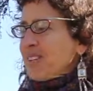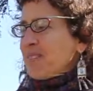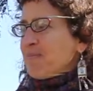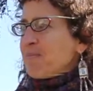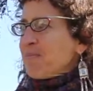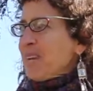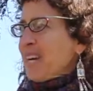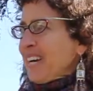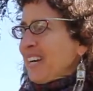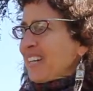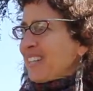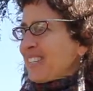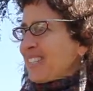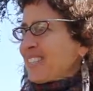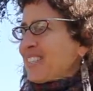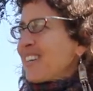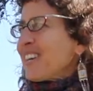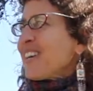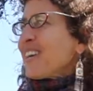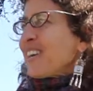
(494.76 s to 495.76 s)

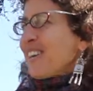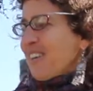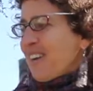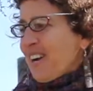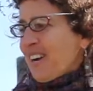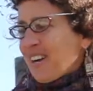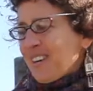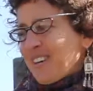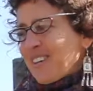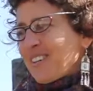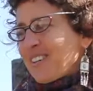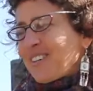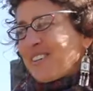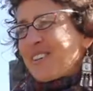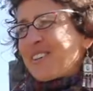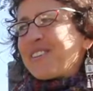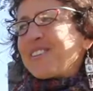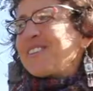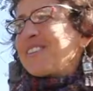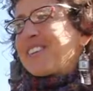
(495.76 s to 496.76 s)
mix,
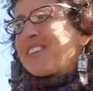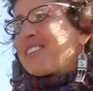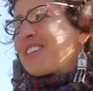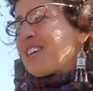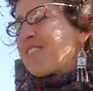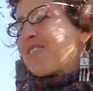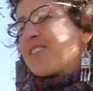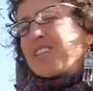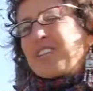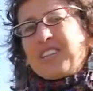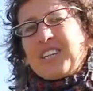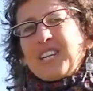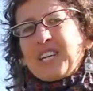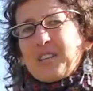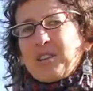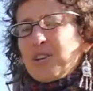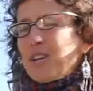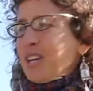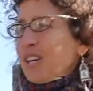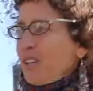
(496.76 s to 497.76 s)
definitely
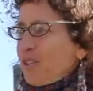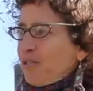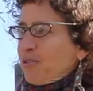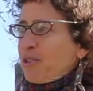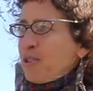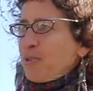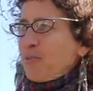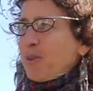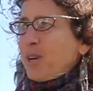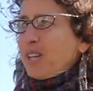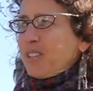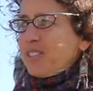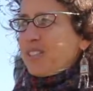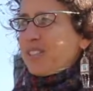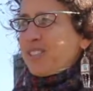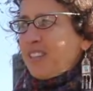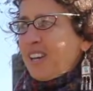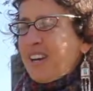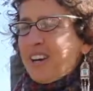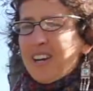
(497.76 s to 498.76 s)
in a few
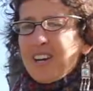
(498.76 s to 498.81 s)
months,